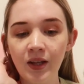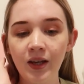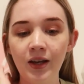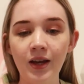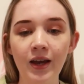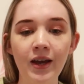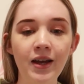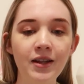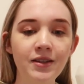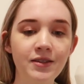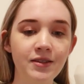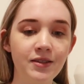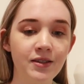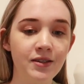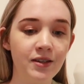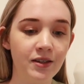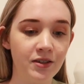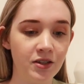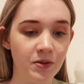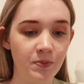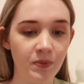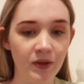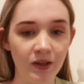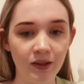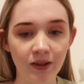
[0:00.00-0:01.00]
It's
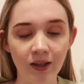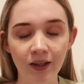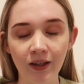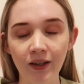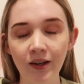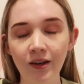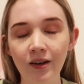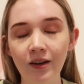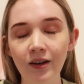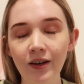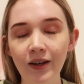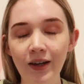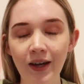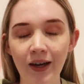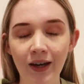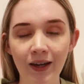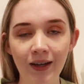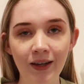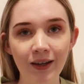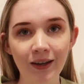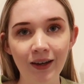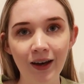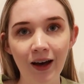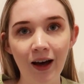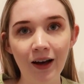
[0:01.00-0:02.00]
such a big thing. Okay,
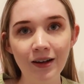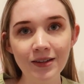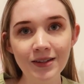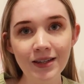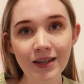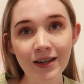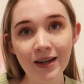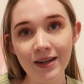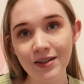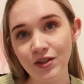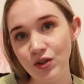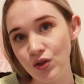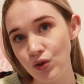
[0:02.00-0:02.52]
I'll see you guys